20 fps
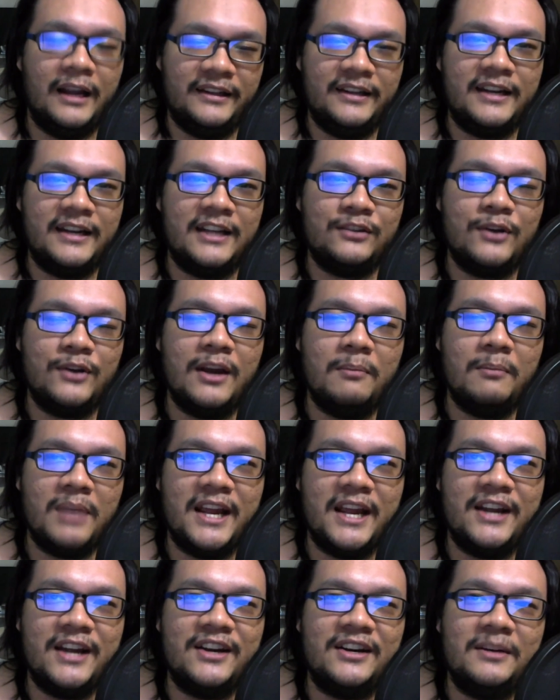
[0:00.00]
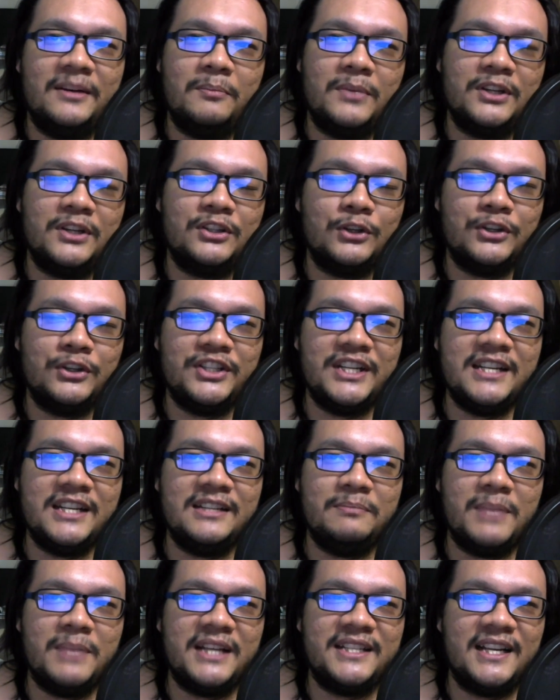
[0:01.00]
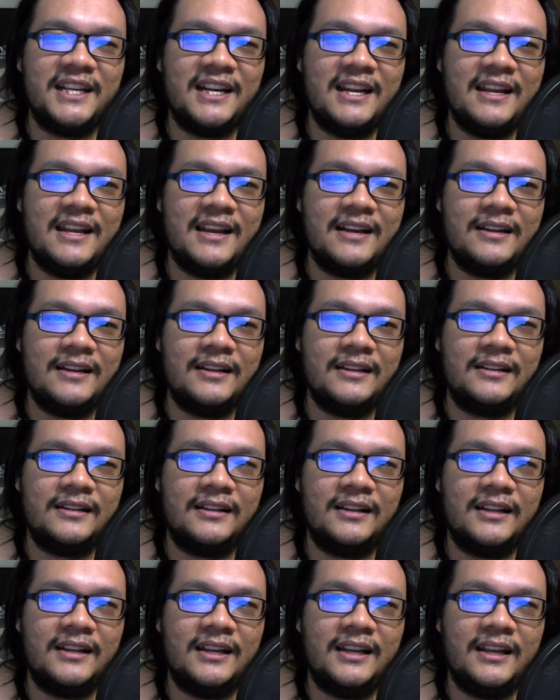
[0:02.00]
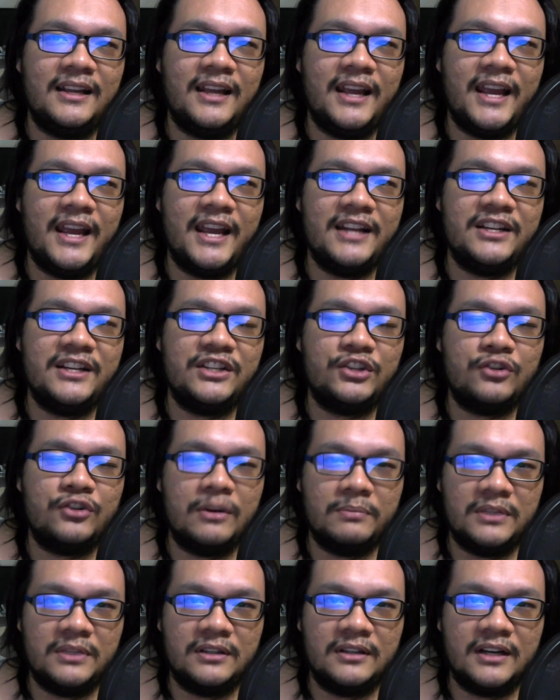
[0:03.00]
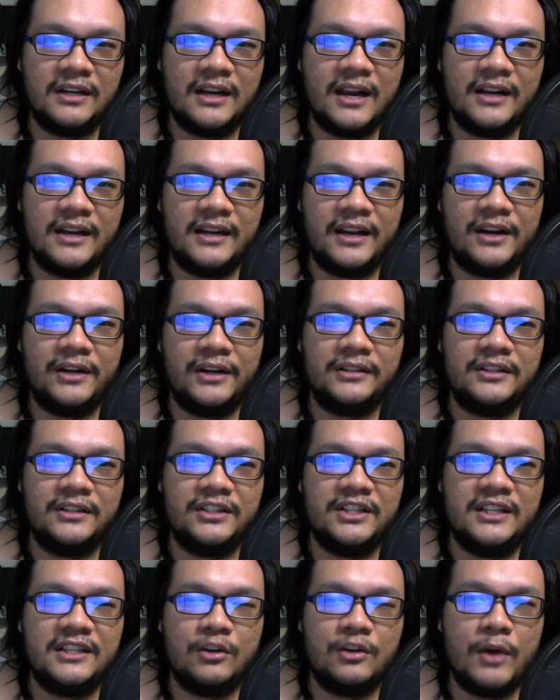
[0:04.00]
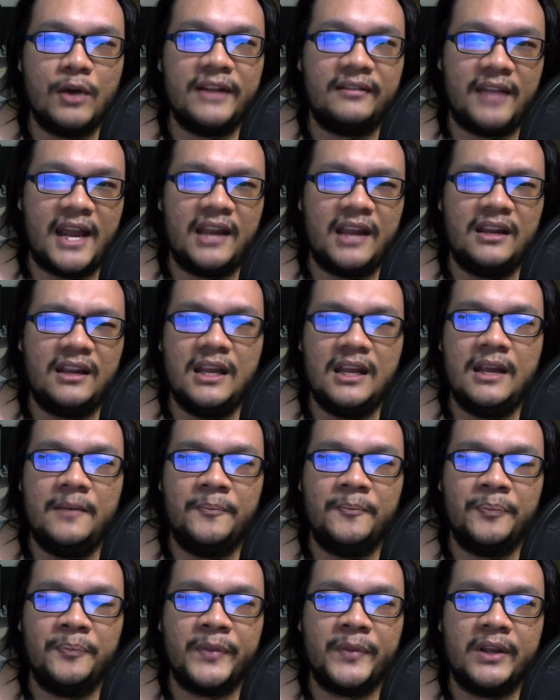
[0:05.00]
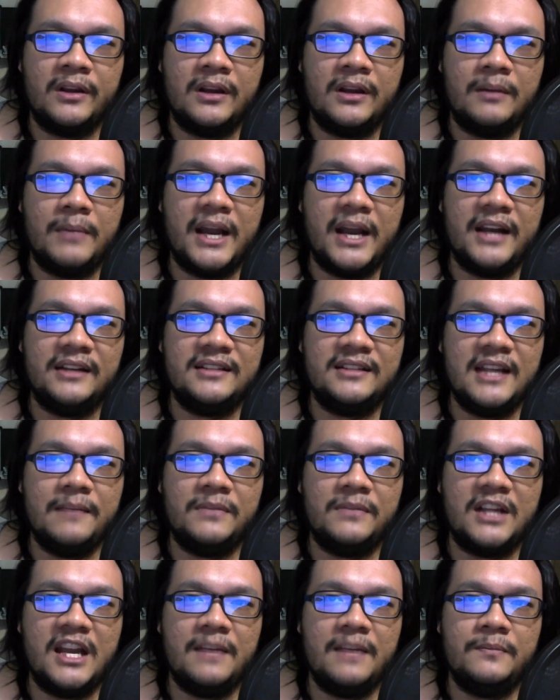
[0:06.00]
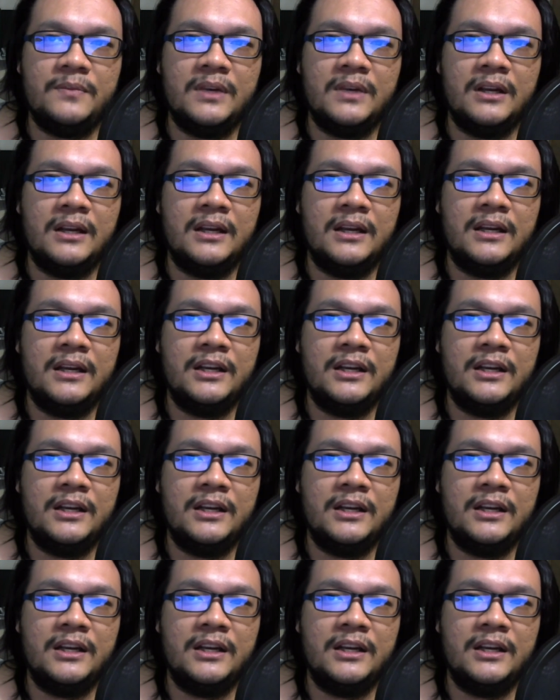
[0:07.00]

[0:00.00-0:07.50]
I think that's why I'm playing her. So she's basically a disruptor kind of character. She's quite tanky, but at the same time,